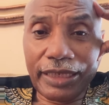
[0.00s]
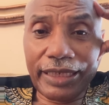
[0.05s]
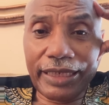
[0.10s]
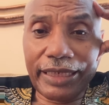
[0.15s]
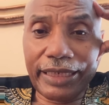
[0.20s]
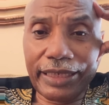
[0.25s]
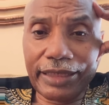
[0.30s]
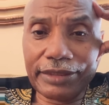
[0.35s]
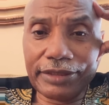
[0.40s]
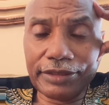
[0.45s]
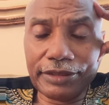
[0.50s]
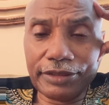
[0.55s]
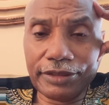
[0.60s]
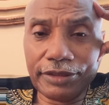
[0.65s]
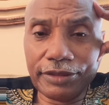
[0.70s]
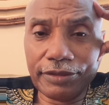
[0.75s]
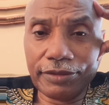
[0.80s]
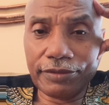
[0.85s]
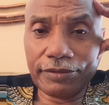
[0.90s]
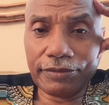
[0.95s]

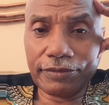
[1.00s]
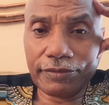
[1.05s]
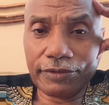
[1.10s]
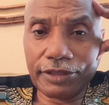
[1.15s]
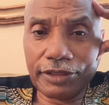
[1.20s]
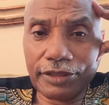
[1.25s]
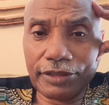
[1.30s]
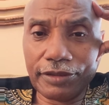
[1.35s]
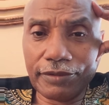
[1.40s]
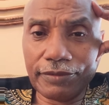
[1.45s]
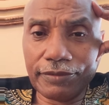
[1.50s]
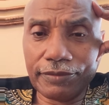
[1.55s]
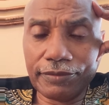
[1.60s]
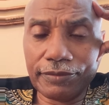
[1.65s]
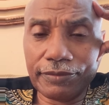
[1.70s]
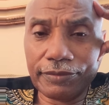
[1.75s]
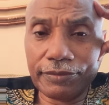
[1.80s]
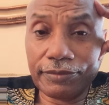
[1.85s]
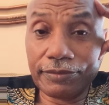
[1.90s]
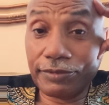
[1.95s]
And,
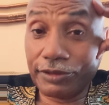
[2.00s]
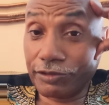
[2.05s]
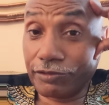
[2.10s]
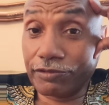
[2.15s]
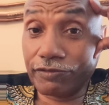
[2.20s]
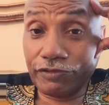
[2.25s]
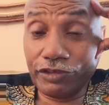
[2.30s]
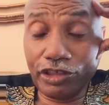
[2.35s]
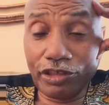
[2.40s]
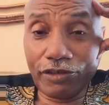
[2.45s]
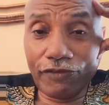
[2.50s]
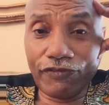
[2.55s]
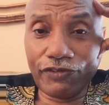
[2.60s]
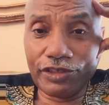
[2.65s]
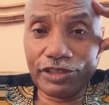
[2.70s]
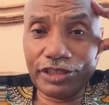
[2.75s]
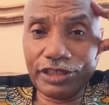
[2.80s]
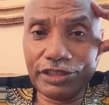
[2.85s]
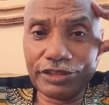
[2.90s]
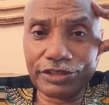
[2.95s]
um, but, you know,
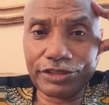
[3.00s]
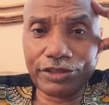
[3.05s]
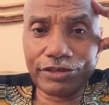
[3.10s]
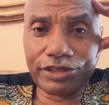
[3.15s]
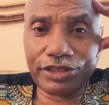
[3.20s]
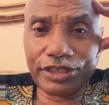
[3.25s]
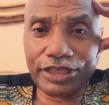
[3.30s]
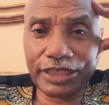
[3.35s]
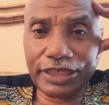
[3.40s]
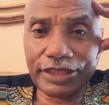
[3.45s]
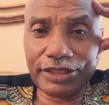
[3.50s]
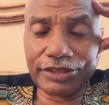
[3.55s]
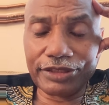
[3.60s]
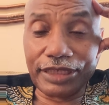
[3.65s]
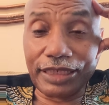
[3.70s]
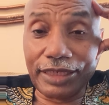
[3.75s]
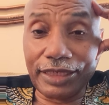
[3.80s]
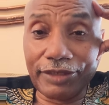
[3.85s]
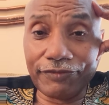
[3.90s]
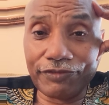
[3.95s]
for these 30 days,
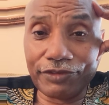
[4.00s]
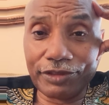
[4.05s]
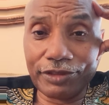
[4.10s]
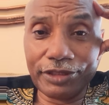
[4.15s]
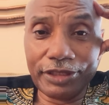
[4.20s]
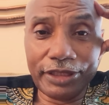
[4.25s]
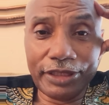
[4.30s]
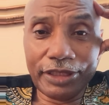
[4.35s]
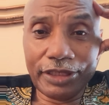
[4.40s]
I have to